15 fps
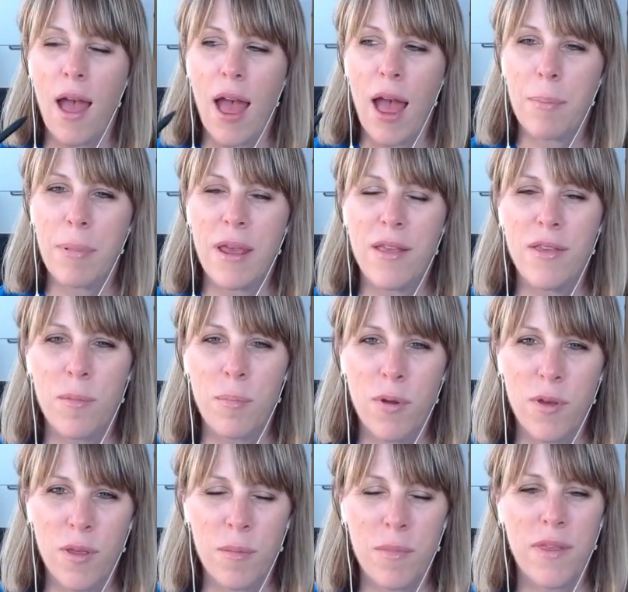happy to
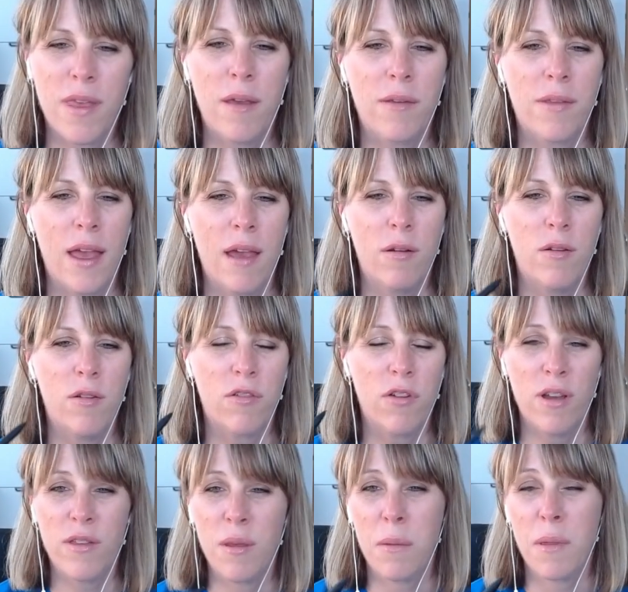put themselves out and
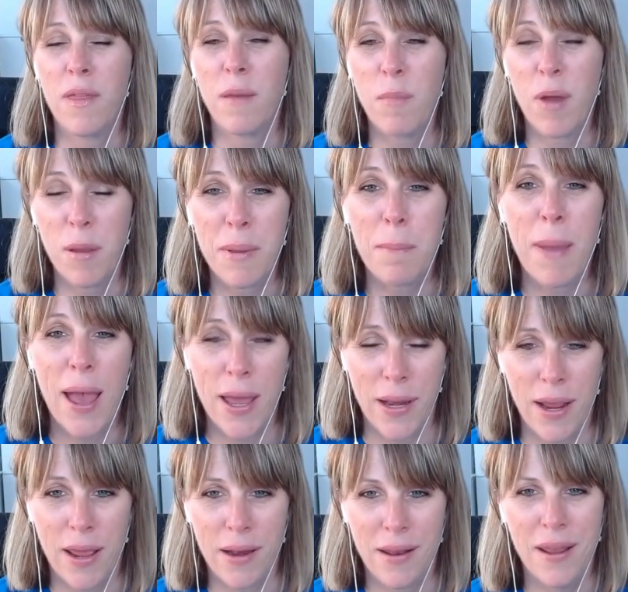try something they might be bad
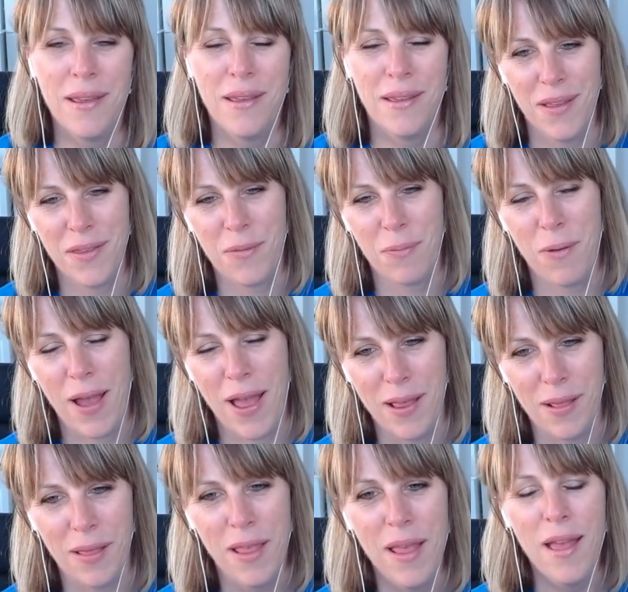at as
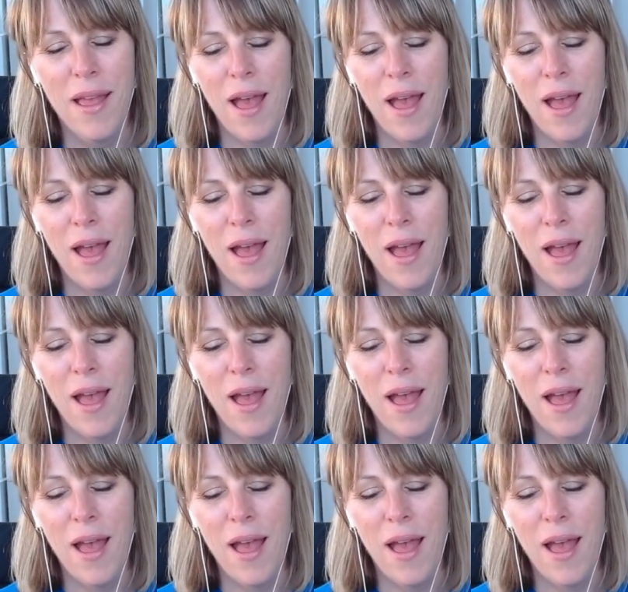well.